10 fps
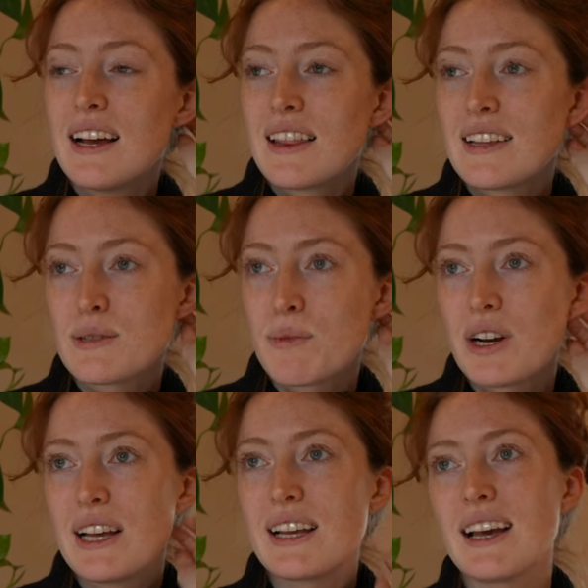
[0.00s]
this
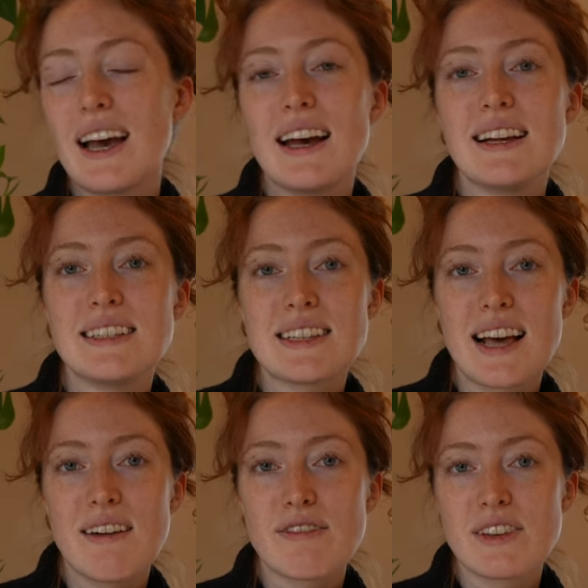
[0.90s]
morning and
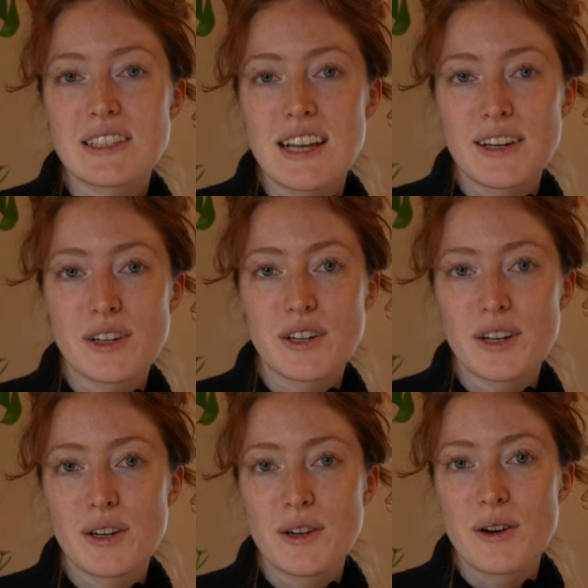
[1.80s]
that feels like a
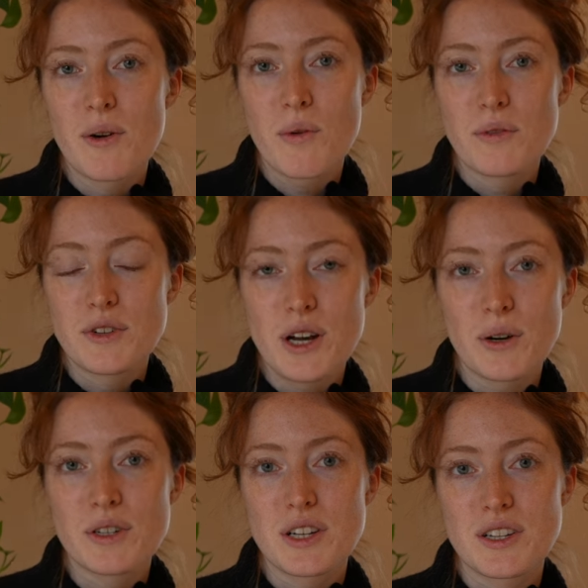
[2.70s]
good
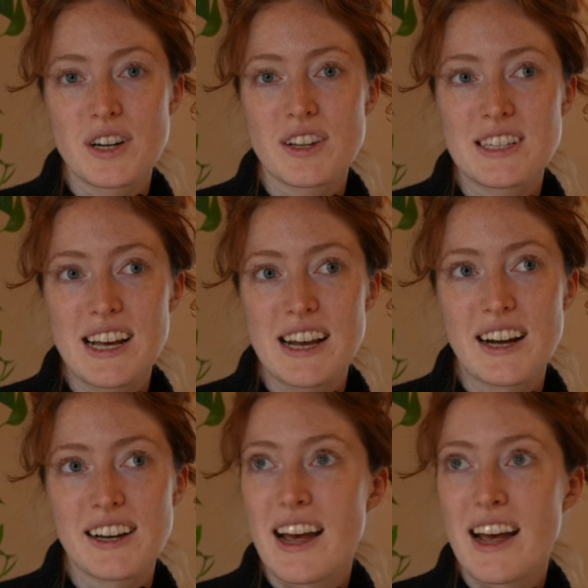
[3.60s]
note to start the day on.